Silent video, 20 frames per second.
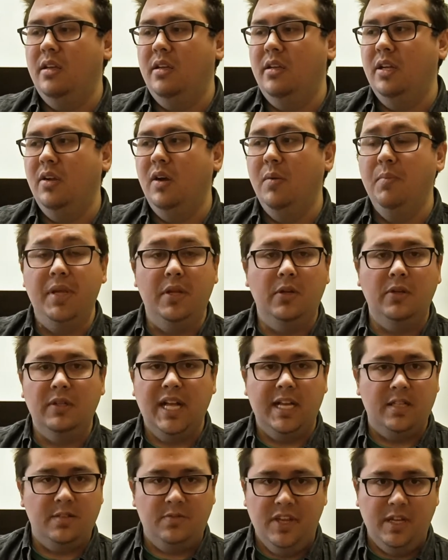you know, a
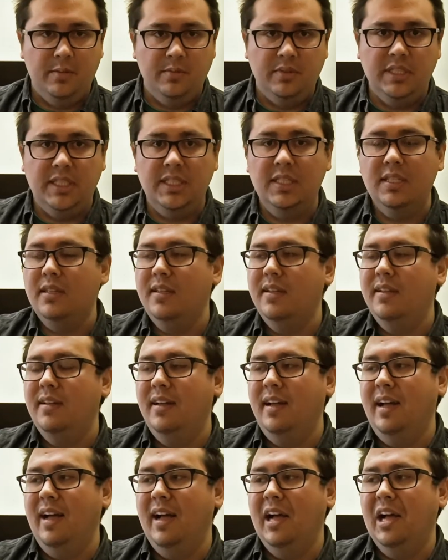middle-class family.
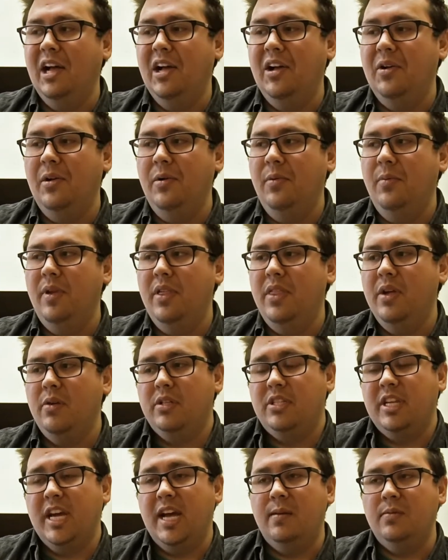And there
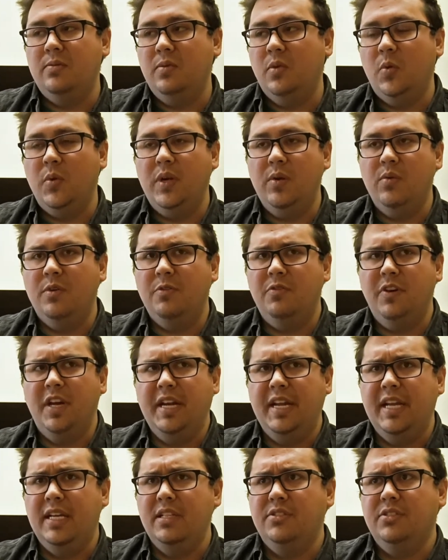were times where we were
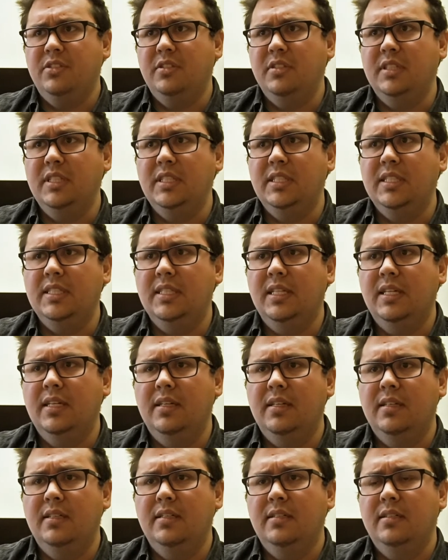financially,
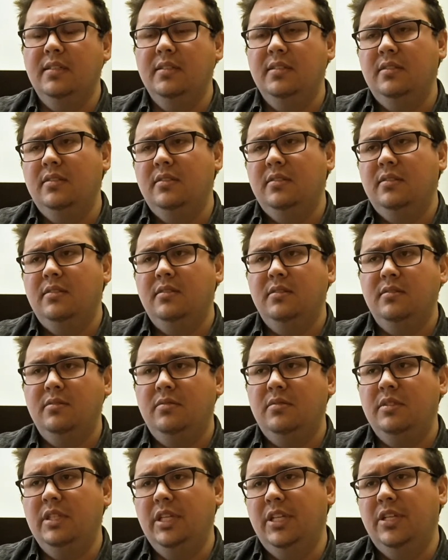
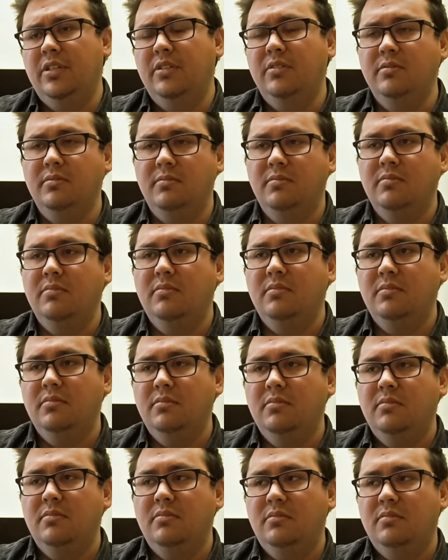you know,
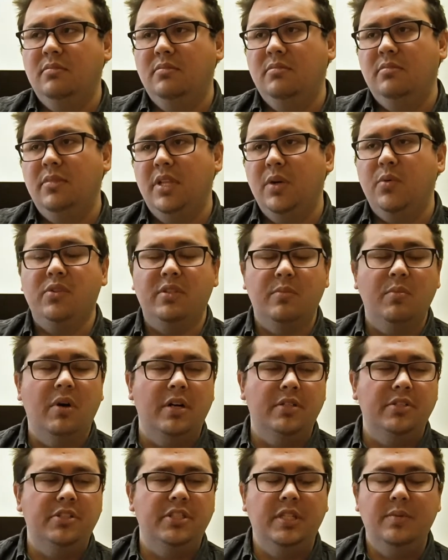there were some
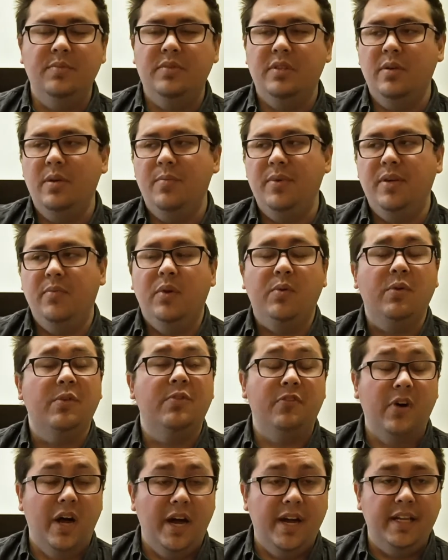hardships. I mean, we were
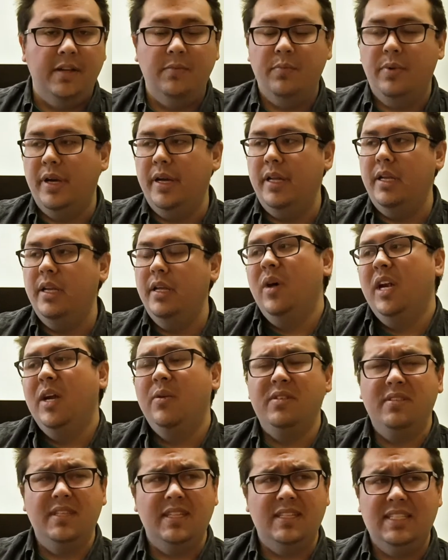fine, but when I
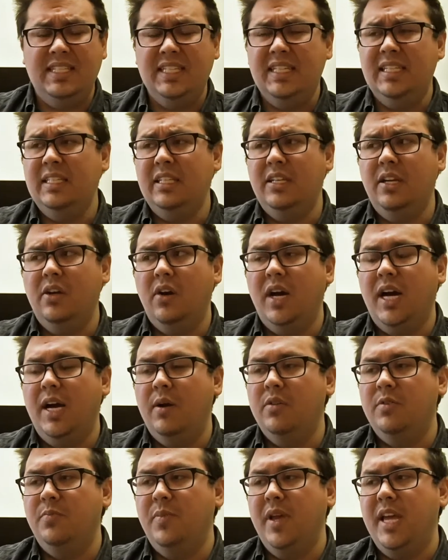was 16, you know, I
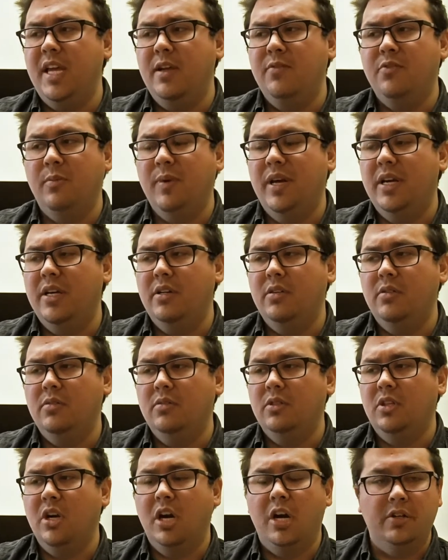was paying for my
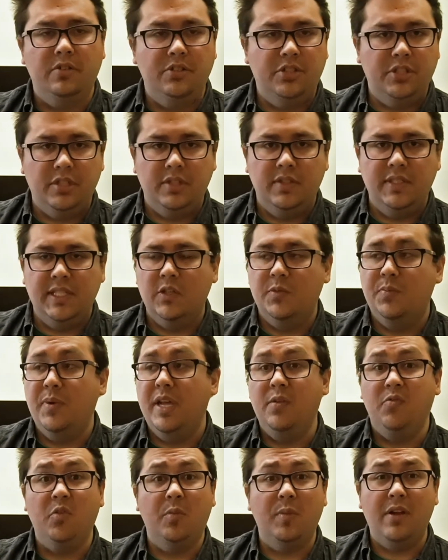own car insurance, I was
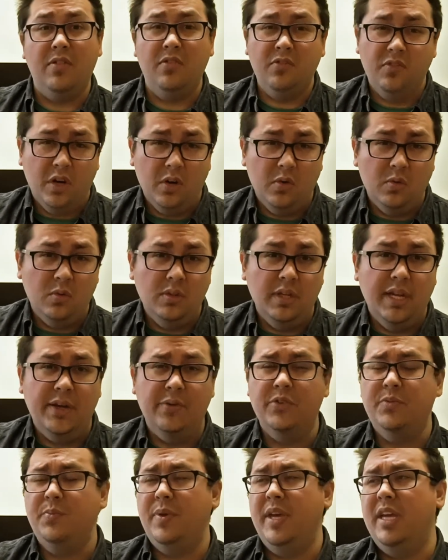paying for my phone, I
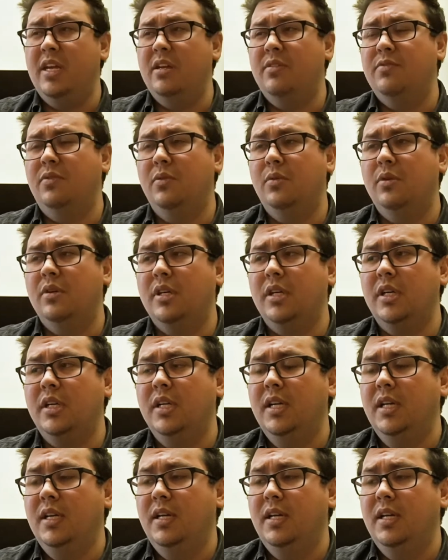was paying for